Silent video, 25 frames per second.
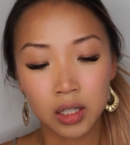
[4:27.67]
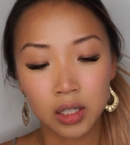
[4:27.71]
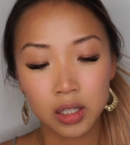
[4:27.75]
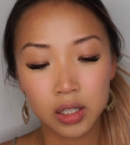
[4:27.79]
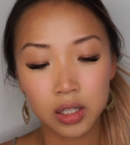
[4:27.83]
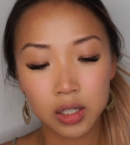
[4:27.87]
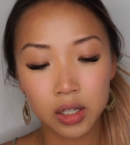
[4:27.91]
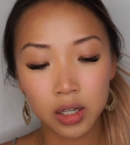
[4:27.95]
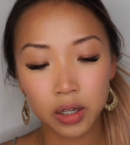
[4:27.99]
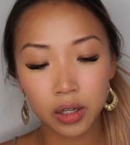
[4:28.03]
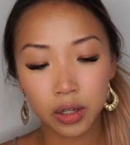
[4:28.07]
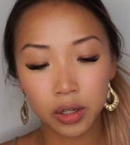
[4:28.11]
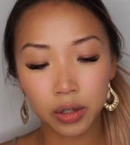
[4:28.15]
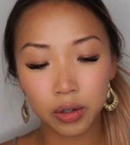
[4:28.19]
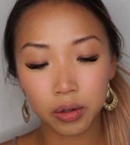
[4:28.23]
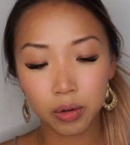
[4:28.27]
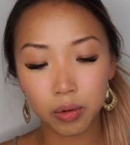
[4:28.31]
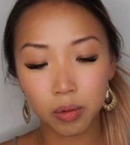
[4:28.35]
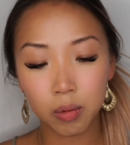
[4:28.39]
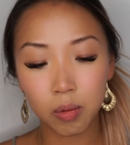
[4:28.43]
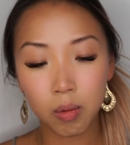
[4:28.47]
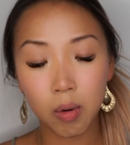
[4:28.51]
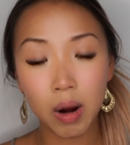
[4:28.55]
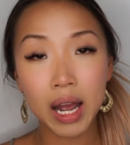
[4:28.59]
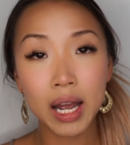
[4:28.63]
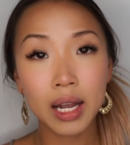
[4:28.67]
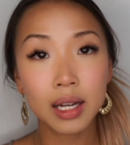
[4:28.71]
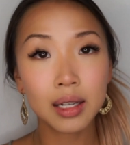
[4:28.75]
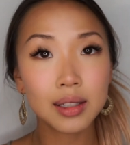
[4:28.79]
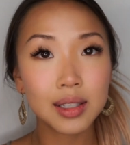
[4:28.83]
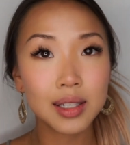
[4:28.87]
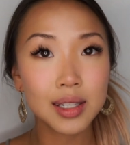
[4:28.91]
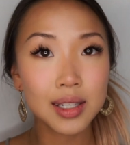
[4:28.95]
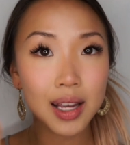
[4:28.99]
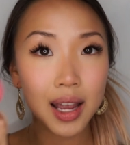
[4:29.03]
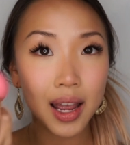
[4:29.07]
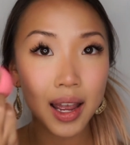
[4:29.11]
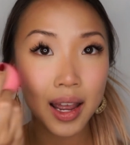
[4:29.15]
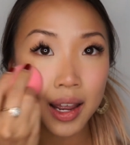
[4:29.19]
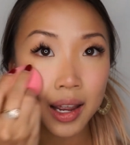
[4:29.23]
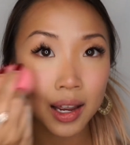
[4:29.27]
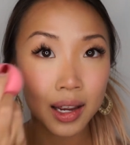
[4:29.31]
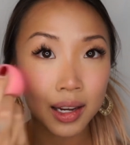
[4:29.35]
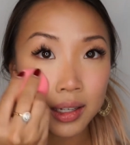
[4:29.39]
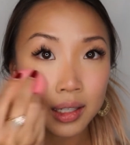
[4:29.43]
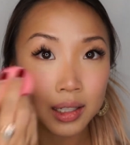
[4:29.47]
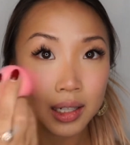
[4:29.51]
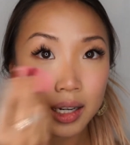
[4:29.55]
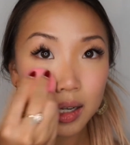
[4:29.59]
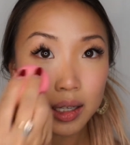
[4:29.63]
So wet
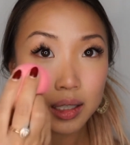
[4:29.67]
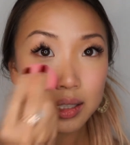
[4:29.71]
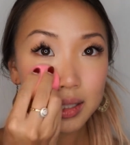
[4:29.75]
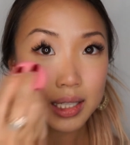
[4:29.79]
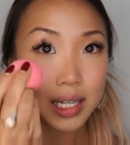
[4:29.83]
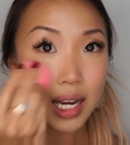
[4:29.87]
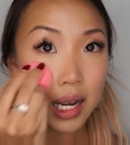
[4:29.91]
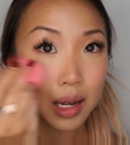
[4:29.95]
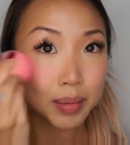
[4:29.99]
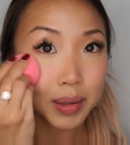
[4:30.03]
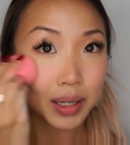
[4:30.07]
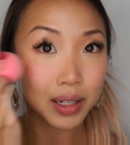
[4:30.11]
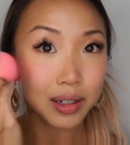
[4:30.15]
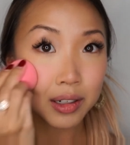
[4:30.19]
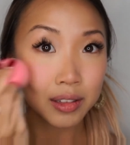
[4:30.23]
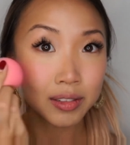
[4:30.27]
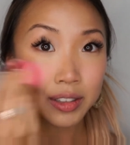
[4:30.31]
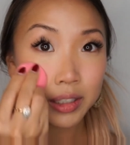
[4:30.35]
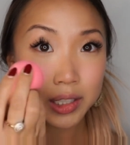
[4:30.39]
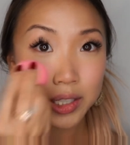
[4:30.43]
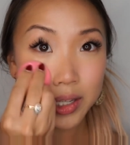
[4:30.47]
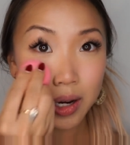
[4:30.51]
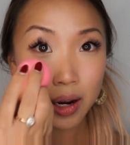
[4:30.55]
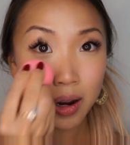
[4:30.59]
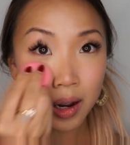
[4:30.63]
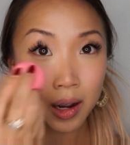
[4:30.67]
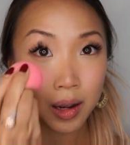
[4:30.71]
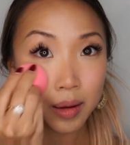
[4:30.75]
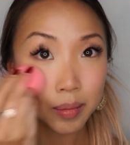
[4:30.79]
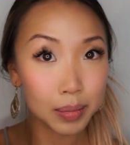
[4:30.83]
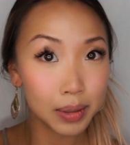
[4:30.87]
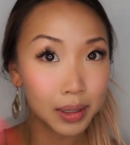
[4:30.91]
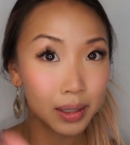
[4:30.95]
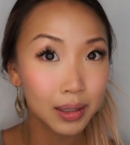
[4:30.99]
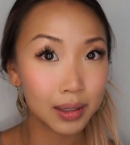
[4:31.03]
and dab it over top